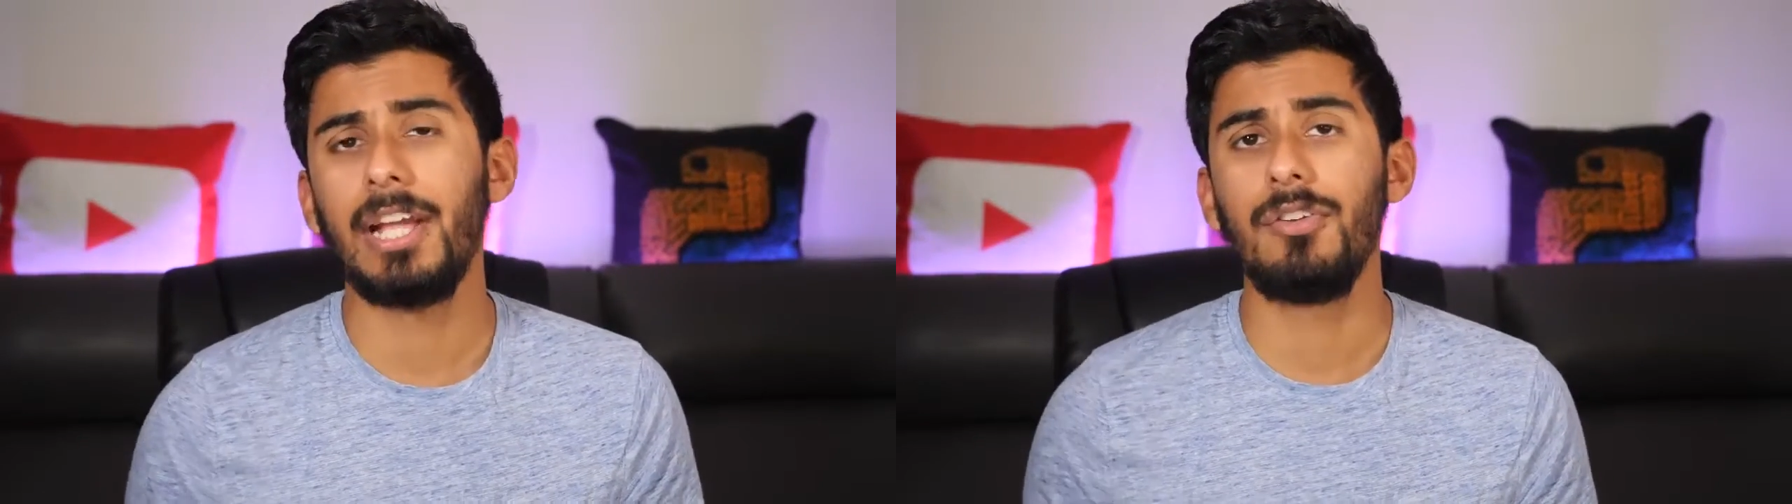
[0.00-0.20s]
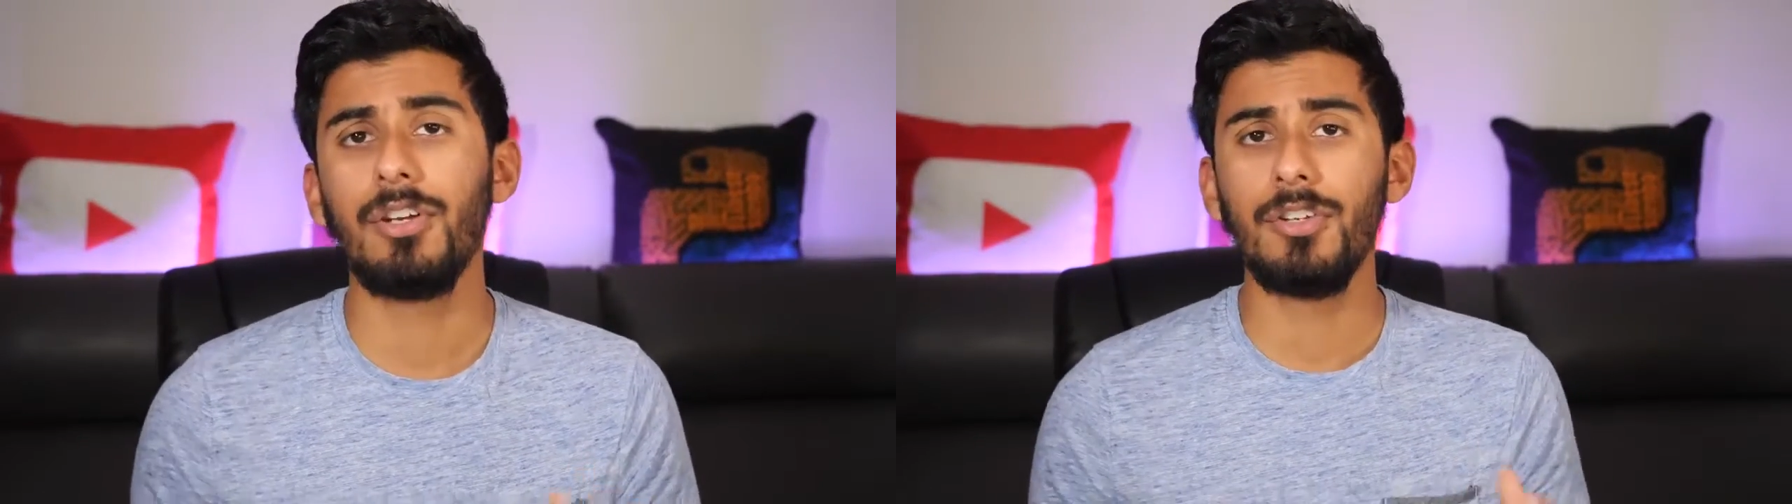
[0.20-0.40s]

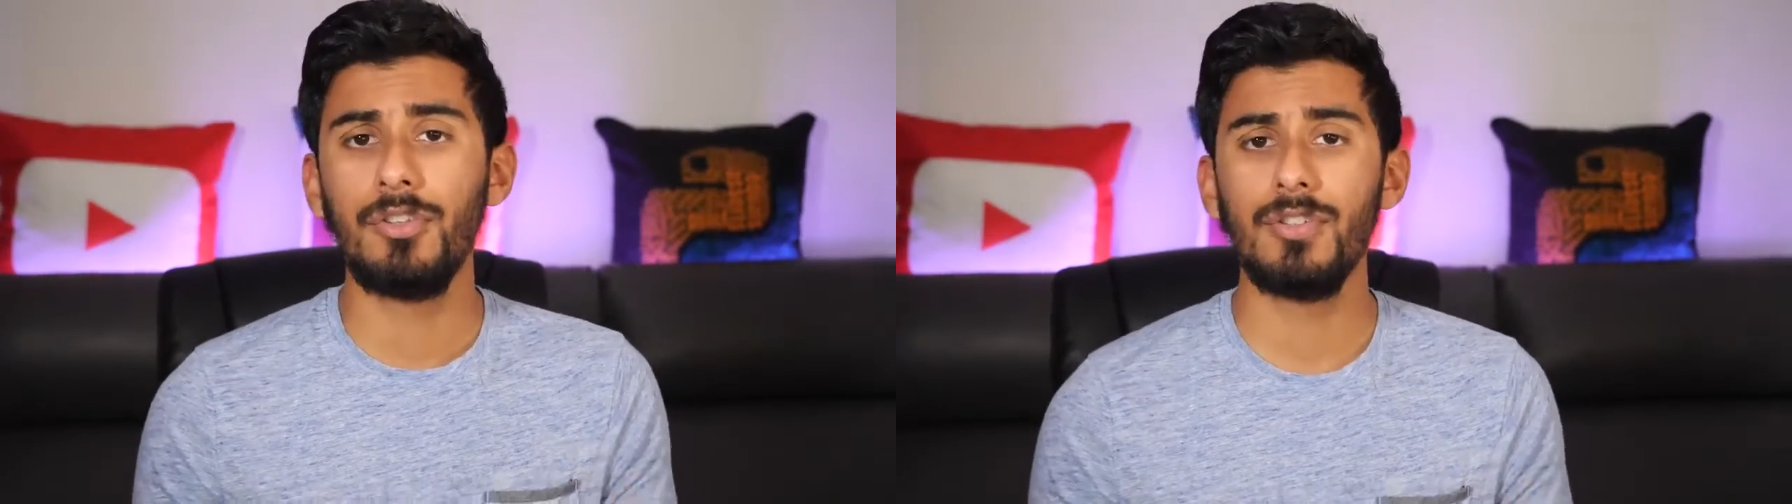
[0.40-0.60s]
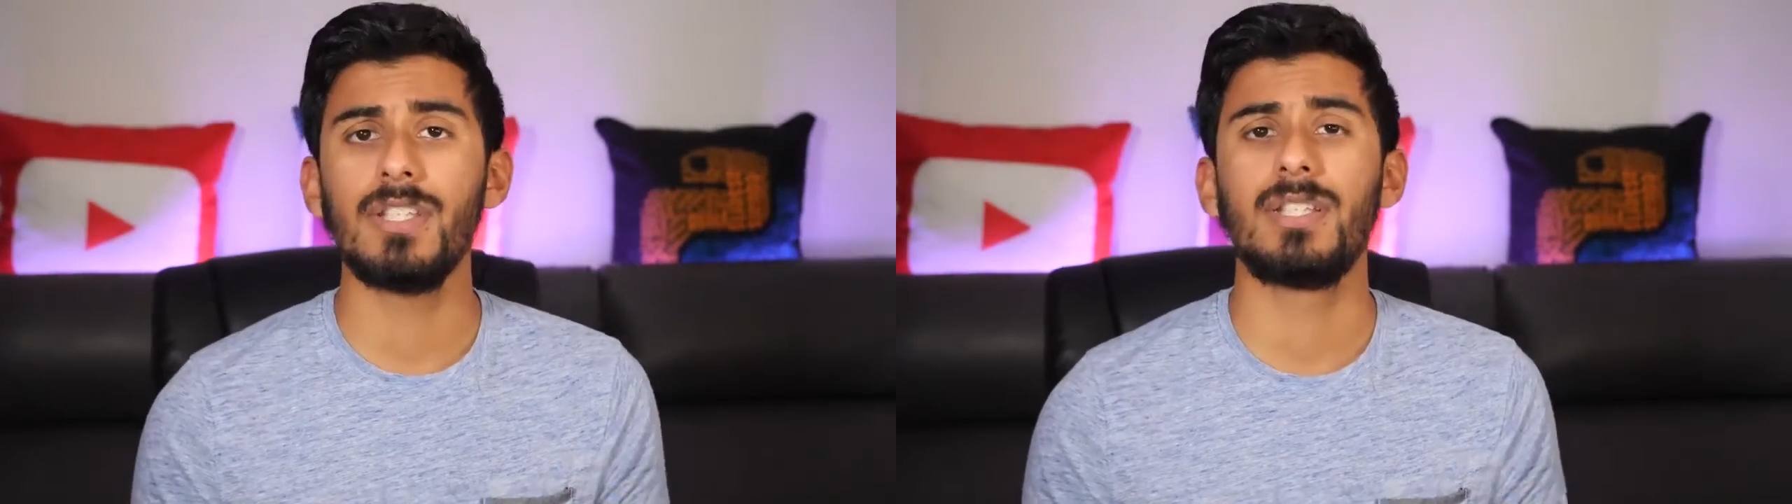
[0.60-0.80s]
and you can
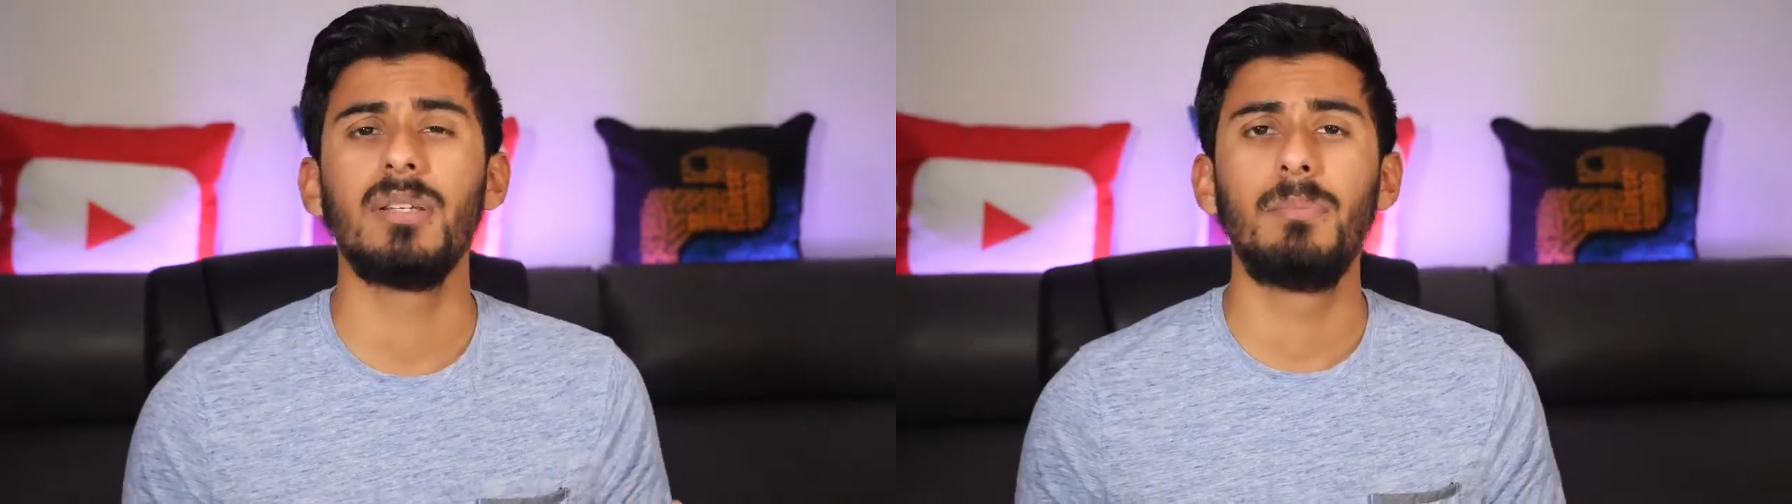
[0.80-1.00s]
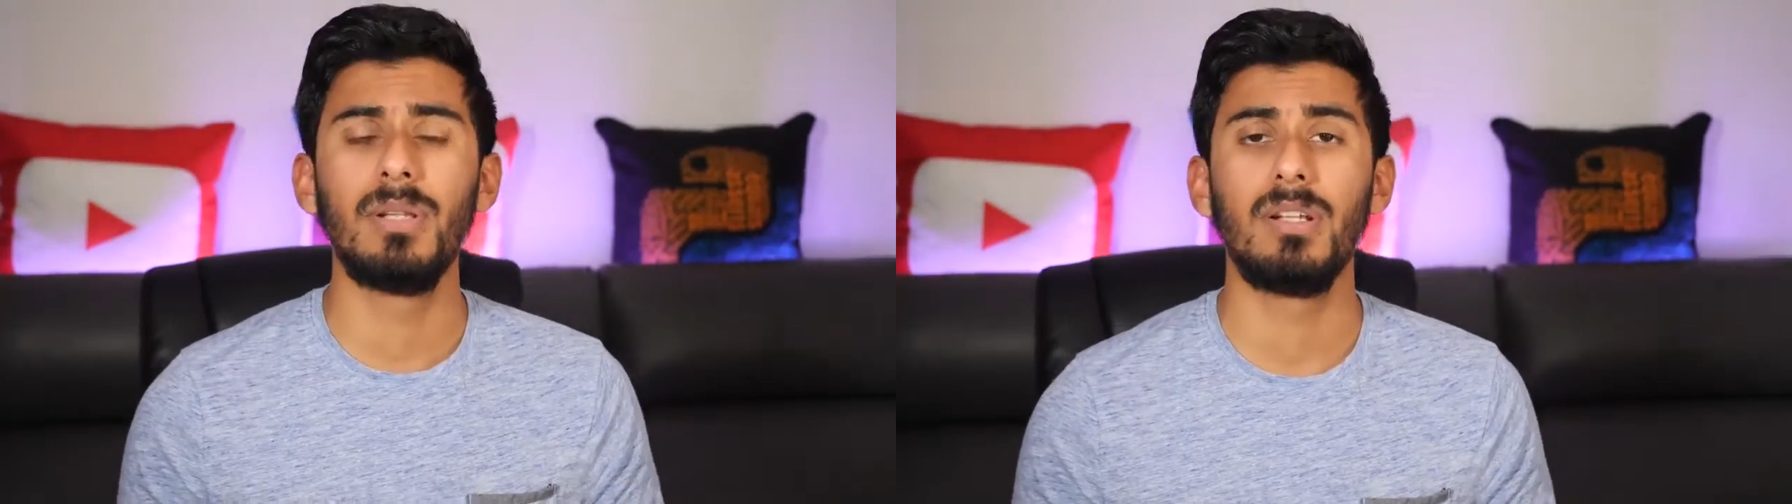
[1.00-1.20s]
use it
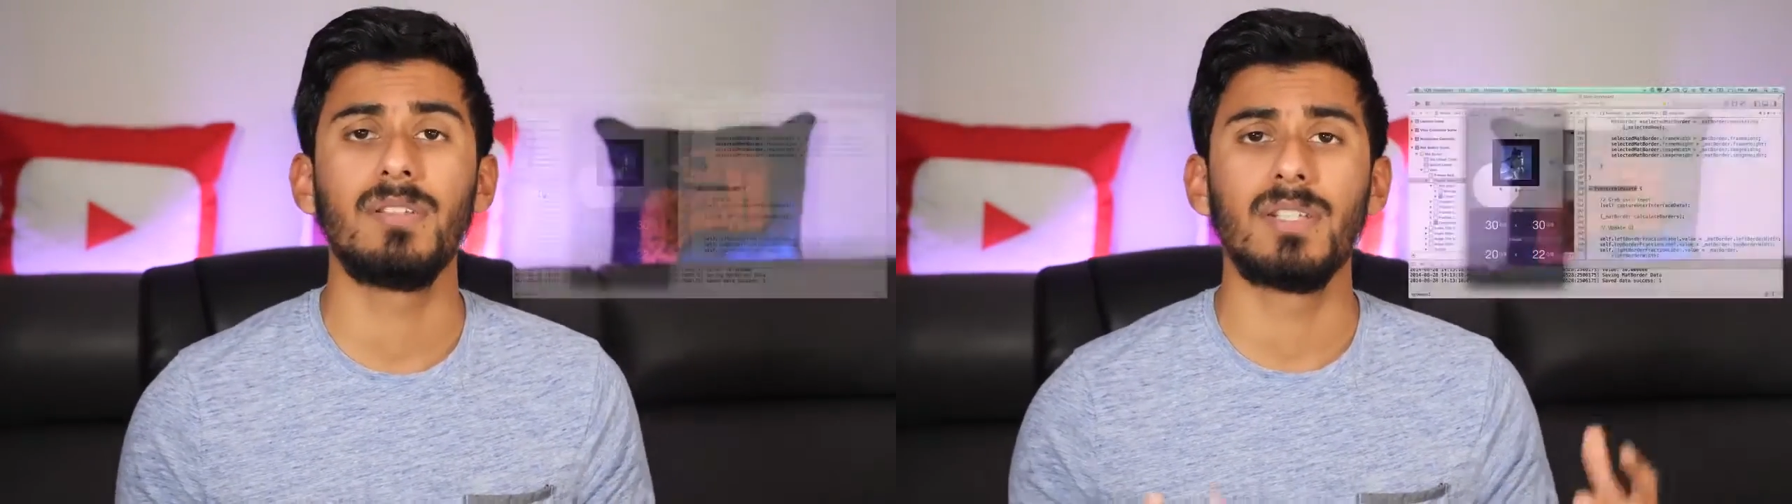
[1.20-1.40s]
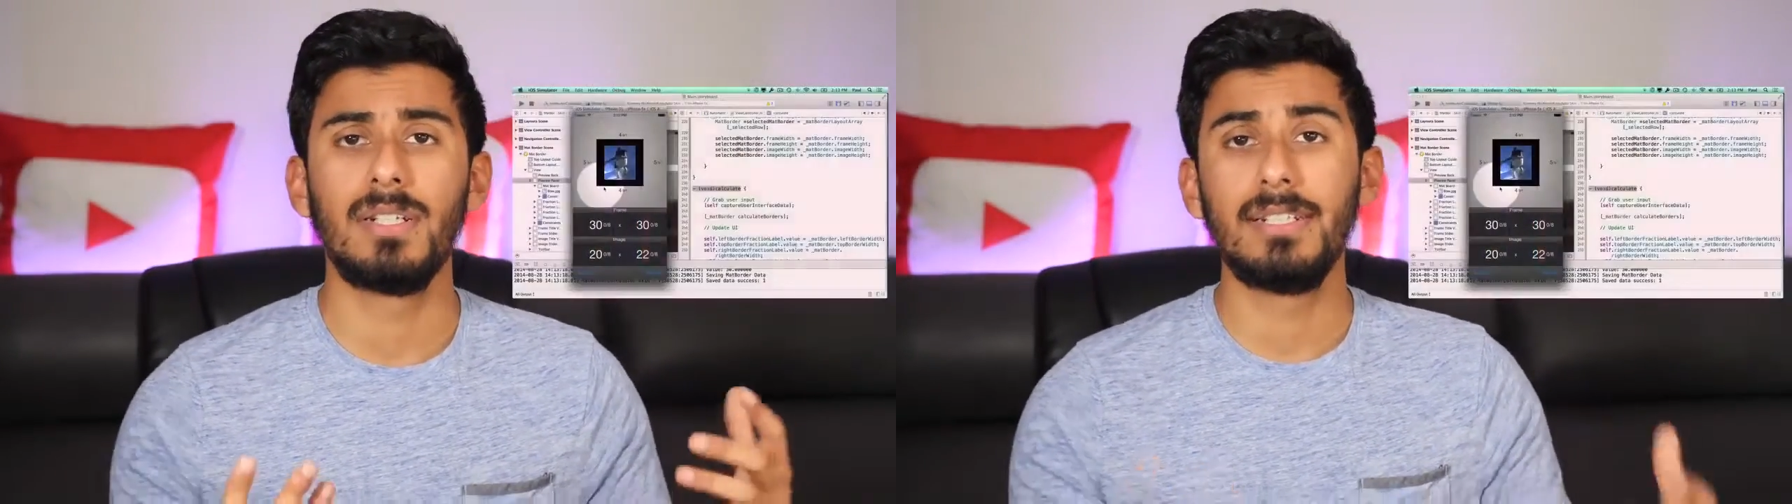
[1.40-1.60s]
to
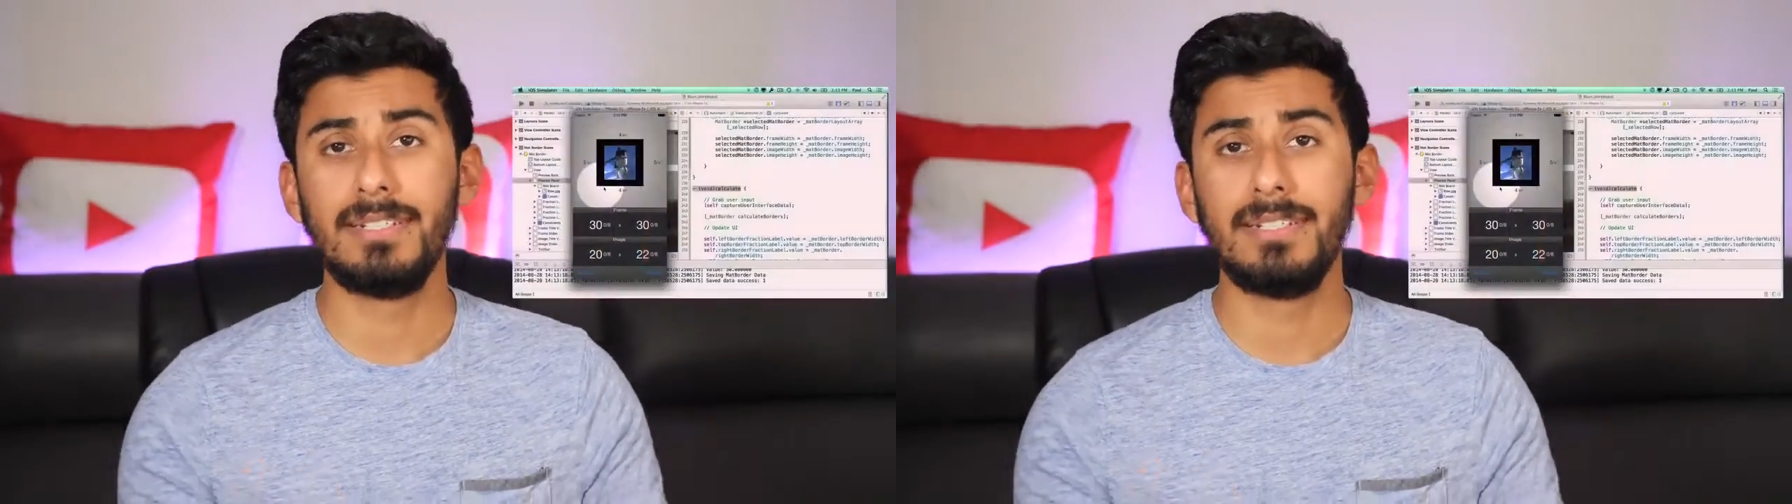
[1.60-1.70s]
build